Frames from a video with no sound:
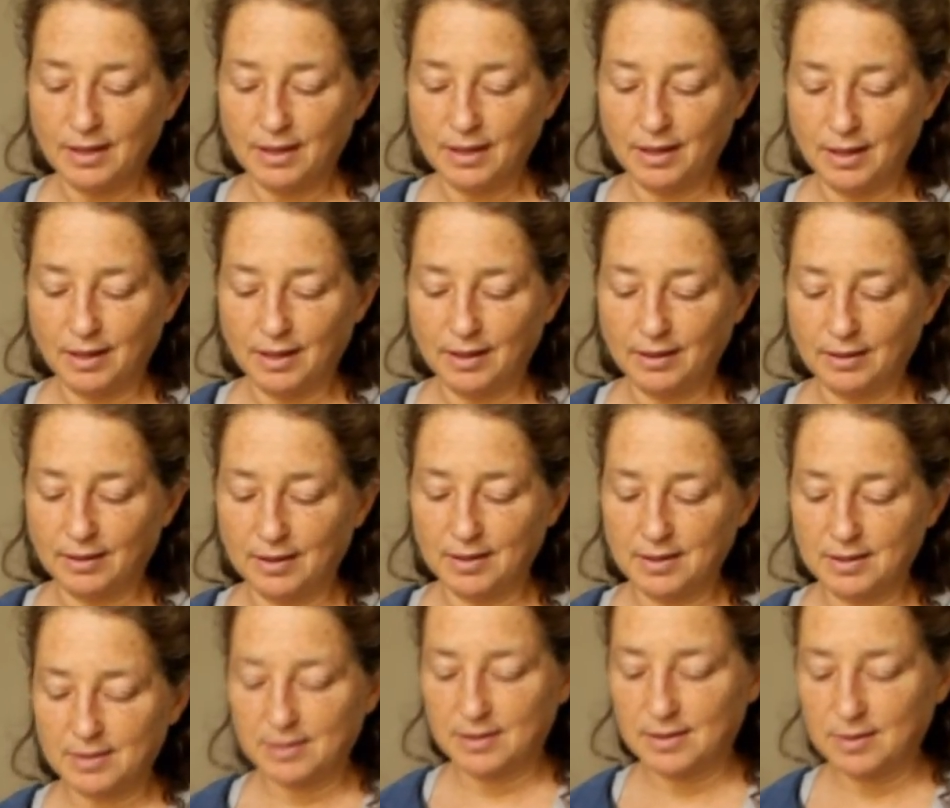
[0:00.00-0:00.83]
It
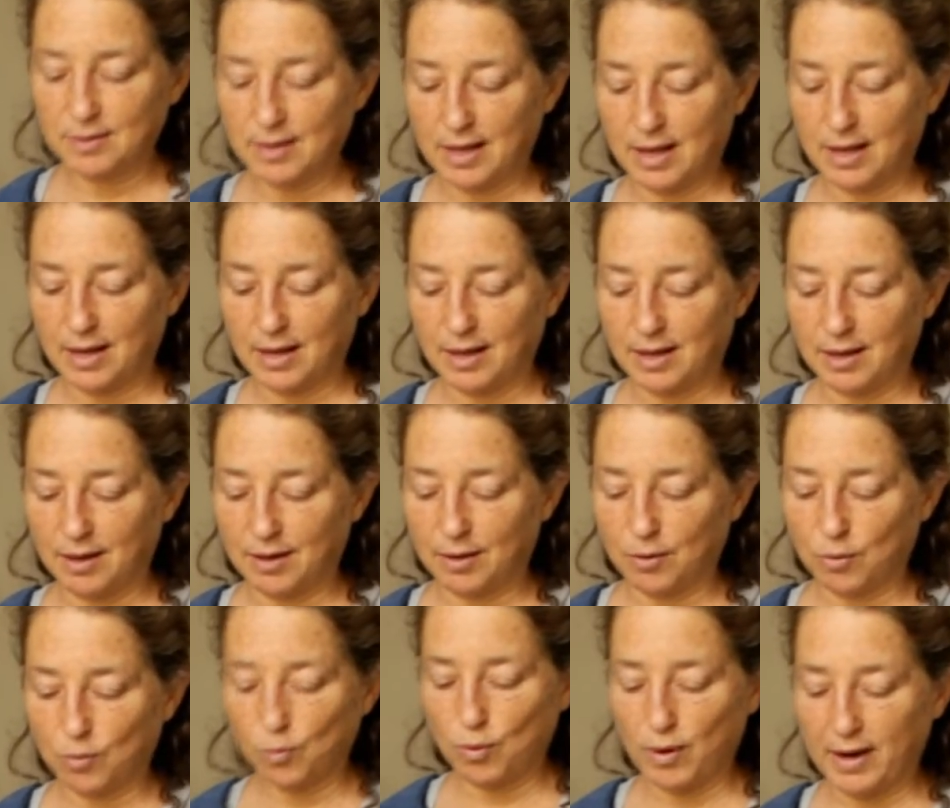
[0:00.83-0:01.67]
is
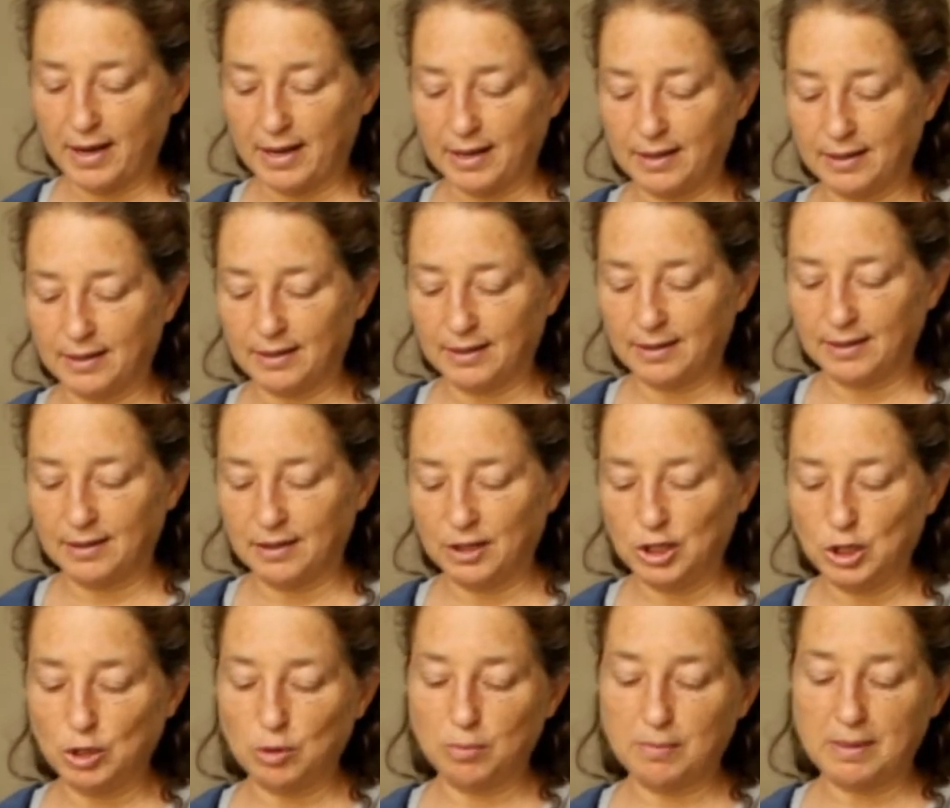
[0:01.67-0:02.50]
when
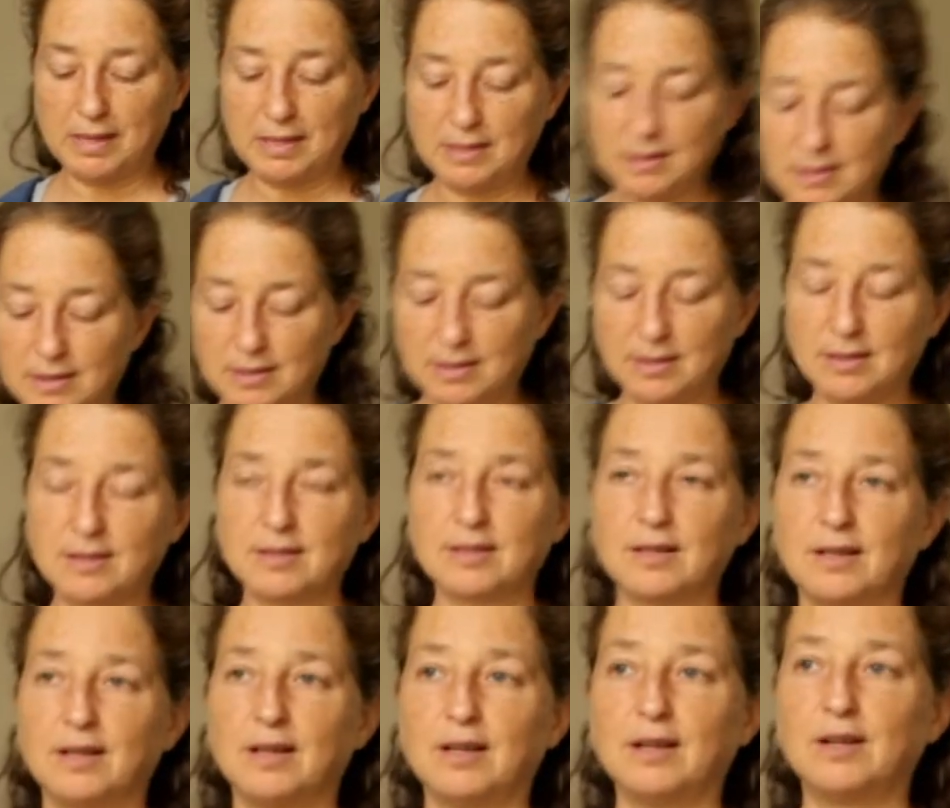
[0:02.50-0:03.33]
humans
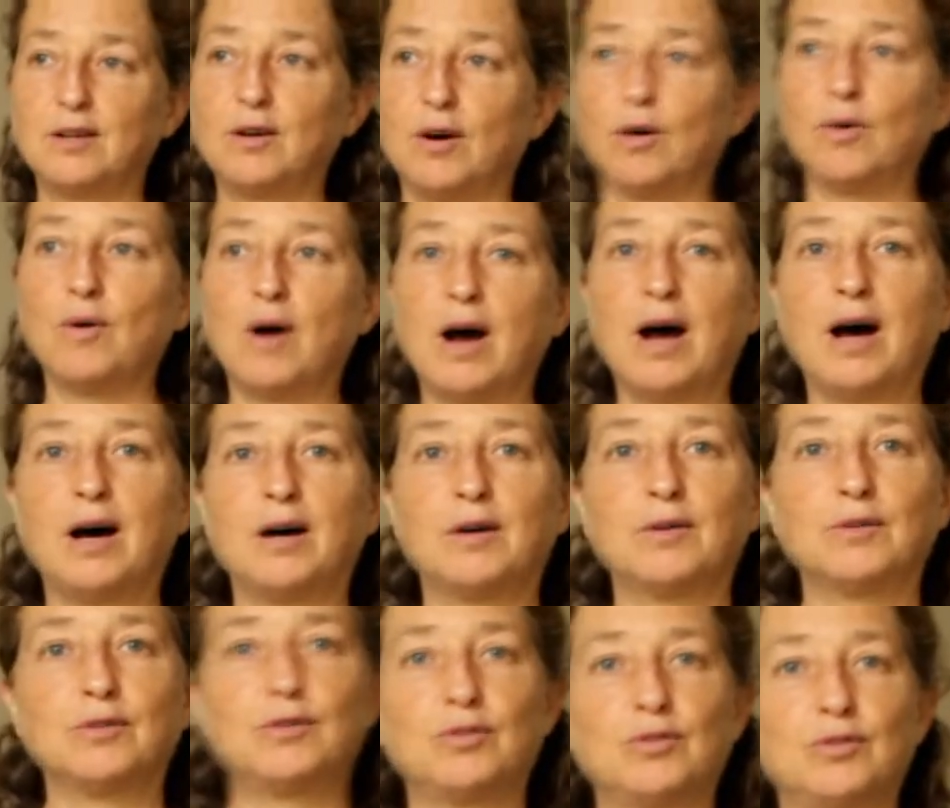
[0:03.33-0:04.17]
go
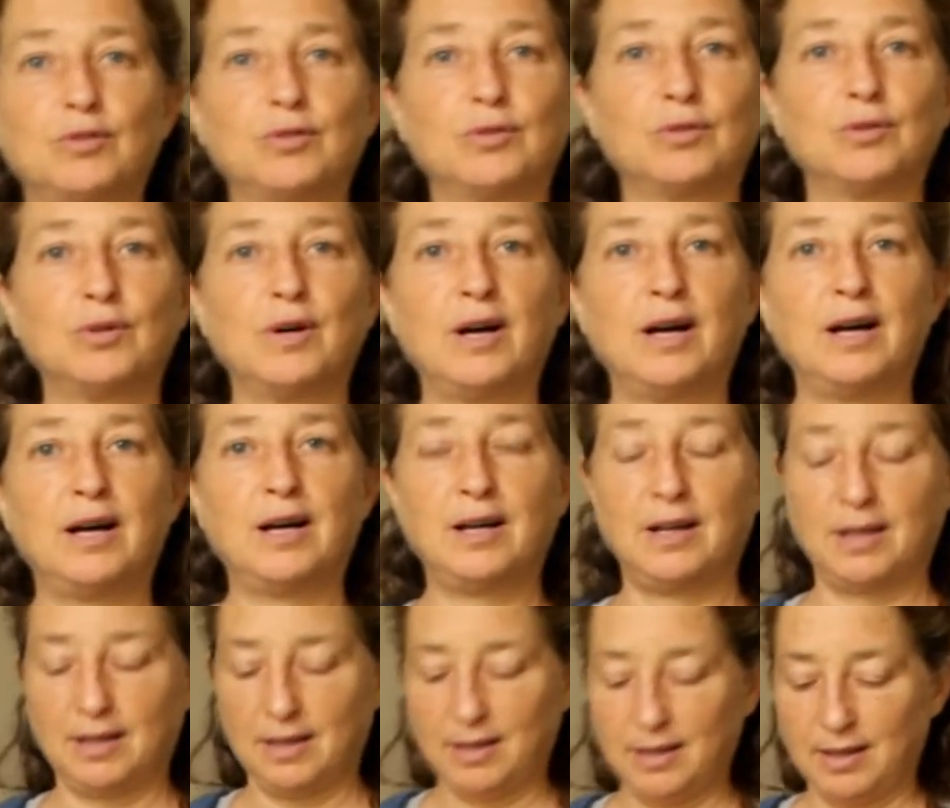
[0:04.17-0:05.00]
out
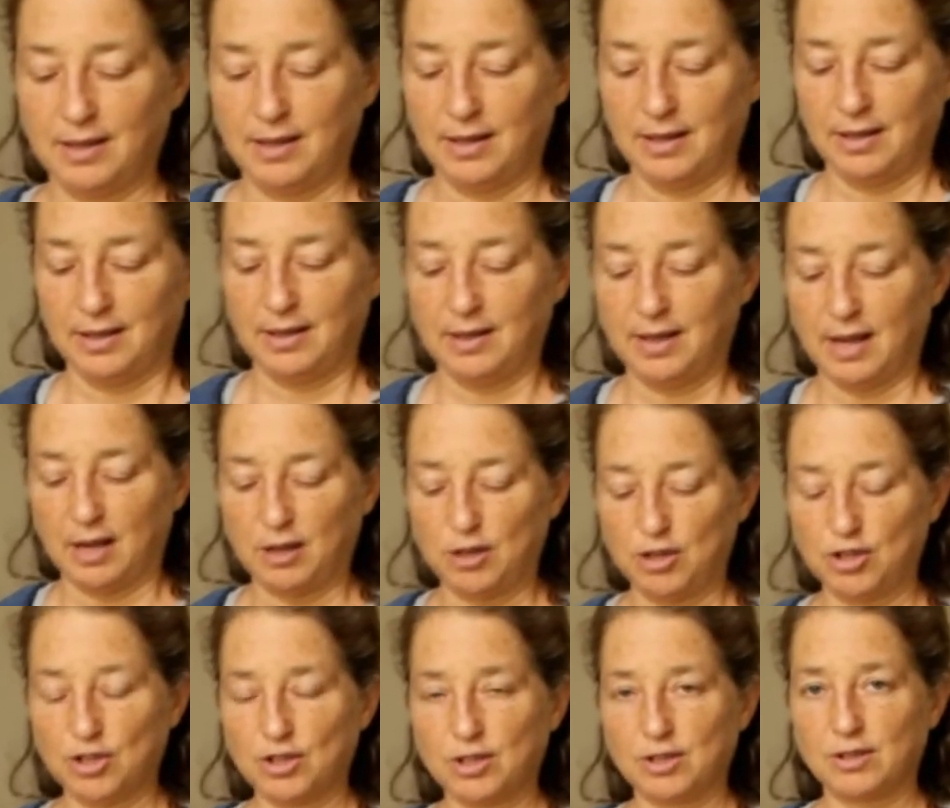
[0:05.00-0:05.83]
to
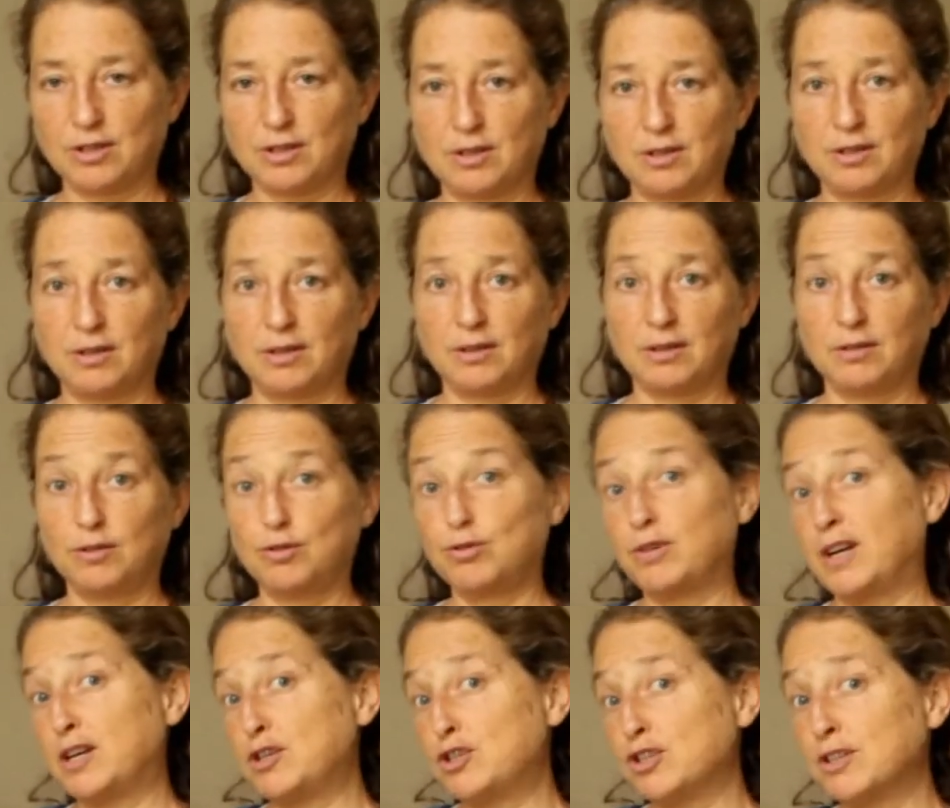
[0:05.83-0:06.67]
nature
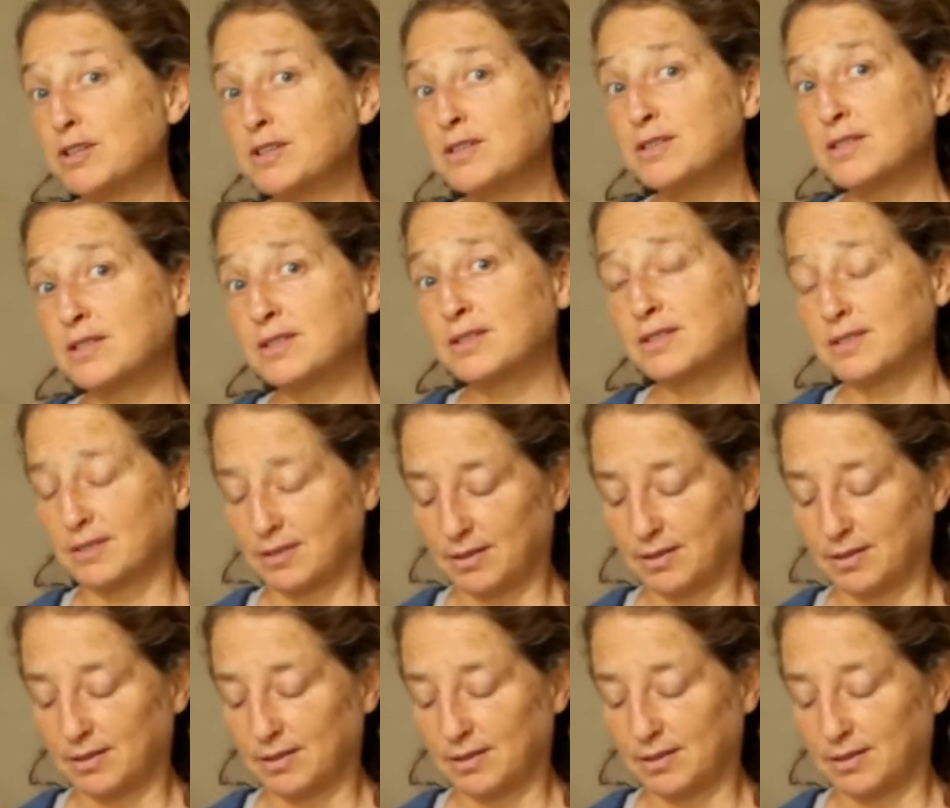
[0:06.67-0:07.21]
treasures.